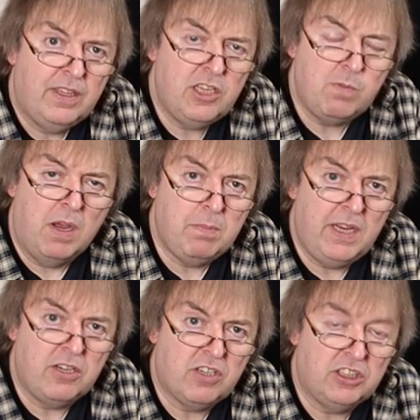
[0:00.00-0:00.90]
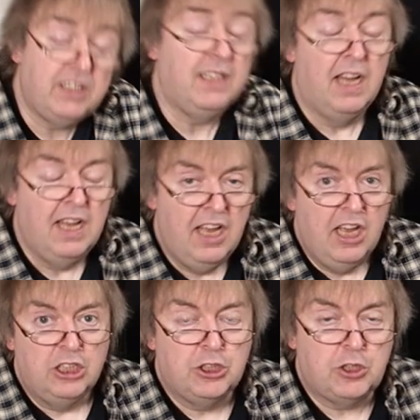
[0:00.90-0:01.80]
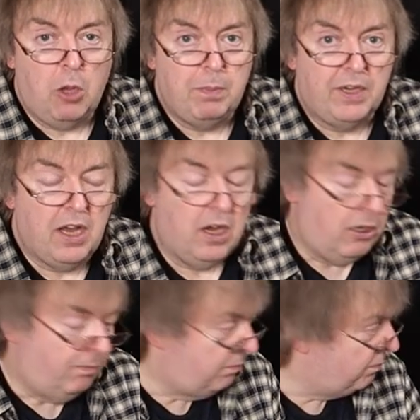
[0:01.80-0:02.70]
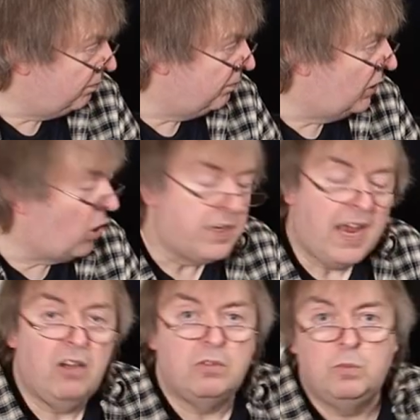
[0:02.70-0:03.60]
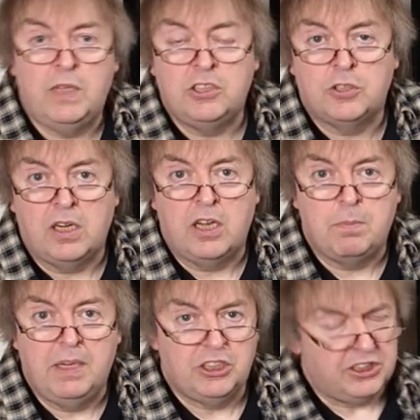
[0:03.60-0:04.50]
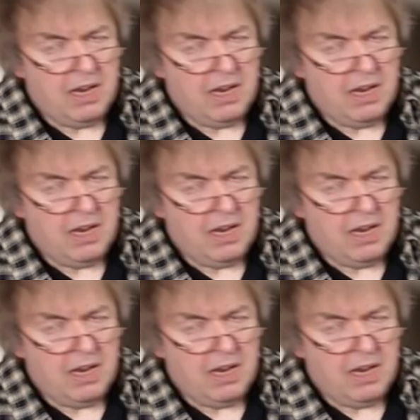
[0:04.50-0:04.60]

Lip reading: This might be interesting. Stopped the car, got out and went and took a load of pictures.